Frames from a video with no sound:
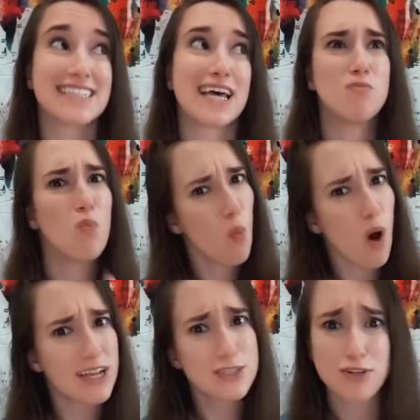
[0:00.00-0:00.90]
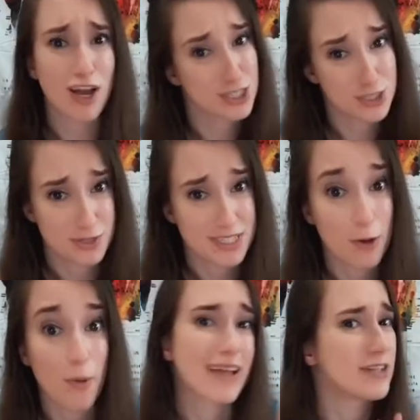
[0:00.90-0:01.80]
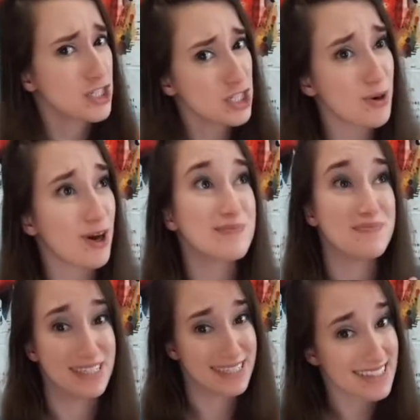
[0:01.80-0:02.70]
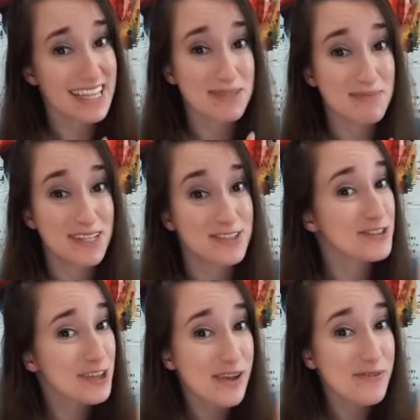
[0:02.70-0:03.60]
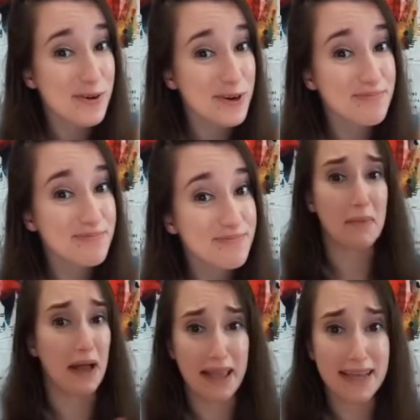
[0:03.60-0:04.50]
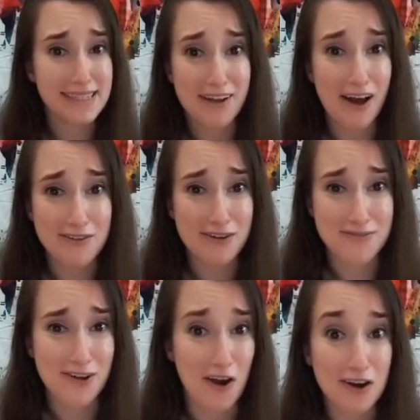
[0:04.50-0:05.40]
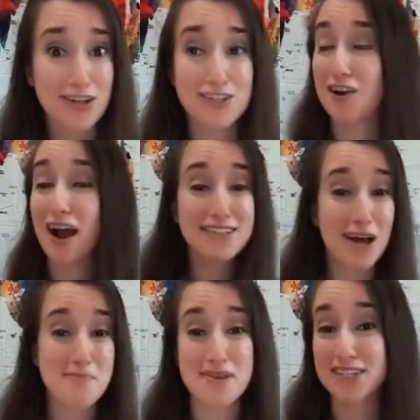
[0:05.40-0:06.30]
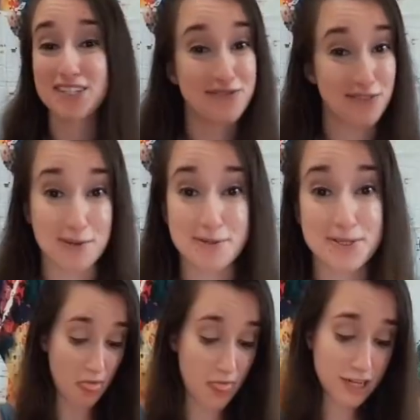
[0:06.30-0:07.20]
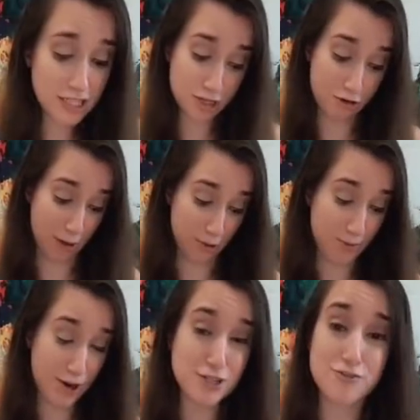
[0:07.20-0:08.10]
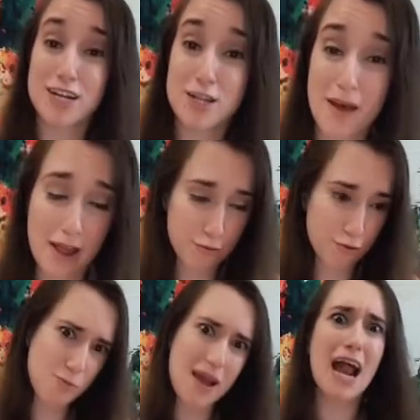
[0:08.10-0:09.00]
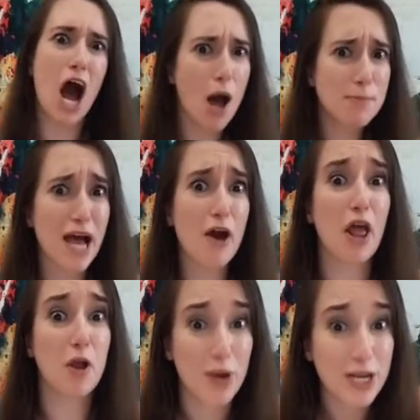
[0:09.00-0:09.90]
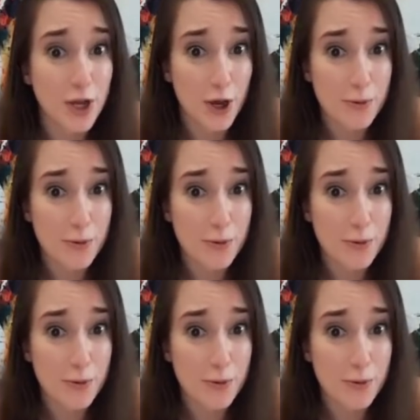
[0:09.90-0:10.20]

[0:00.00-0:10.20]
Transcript: and said, 1, don't talk to students that way, and 2, are these the lesson plans you're looking for? I guess I caught her off guard because her eyes got big and she froze. Then she grabbed her purse, ran to the back of the room, and hopped out a window.